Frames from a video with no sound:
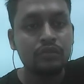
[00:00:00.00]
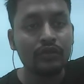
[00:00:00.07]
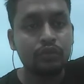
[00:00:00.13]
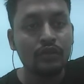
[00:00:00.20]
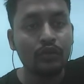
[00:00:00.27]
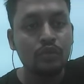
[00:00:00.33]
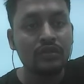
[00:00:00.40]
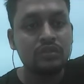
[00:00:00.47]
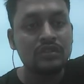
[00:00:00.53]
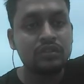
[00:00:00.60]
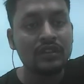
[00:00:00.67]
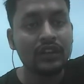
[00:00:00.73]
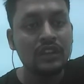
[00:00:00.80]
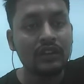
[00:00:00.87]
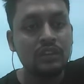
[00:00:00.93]
so root
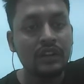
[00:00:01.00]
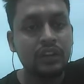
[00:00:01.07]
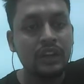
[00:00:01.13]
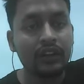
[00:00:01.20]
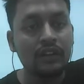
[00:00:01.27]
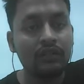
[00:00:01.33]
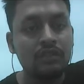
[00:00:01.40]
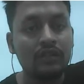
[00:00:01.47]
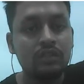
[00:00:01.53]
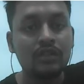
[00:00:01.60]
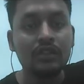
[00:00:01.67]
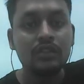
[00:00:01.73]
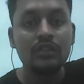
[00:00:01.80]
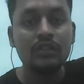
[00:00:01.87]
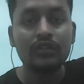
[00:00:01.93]
3a.
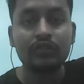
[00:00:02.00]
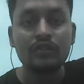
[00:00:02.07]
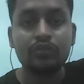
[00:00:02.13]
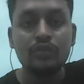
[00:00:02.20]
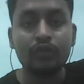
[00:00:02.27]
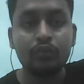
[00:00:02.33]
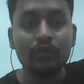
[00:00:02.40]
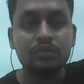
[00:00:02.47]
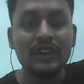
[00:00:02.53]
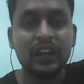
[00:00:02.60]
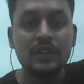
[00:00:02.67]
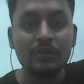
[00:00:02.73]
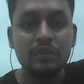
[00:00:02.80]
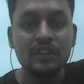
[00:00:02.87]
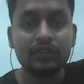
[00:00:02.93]
So
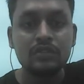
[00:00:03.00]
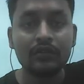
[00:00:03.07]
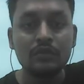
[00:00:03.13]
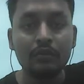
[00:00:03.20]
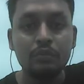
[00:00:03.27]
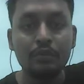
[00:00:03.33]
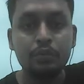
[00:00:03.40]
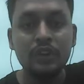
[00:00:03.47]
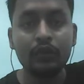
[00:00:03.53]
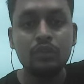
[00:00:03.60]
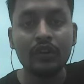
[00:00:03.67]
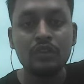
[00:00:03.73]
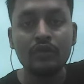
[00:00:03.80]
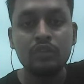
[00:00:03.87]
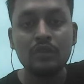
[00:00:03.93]
that means
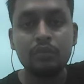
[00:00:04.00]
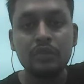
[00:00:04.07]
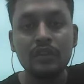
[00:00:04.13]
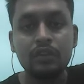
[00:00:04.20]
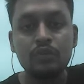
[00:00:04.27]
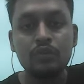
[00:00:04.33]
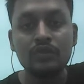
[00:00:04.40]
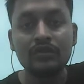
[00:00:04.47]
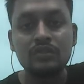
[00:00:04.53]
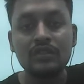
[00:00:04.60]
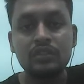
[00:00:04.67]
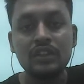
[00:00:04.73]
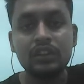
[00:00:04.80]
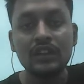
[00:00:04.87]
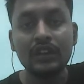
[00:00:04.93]
b1 will be root
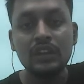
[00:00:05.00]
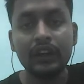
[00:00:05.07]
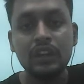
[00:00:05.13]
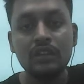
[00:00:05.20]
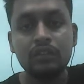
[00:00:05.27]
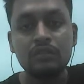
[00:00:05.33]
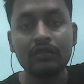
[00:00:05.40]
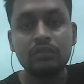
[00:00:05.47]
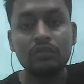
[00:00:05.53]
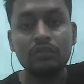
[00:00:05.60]
3a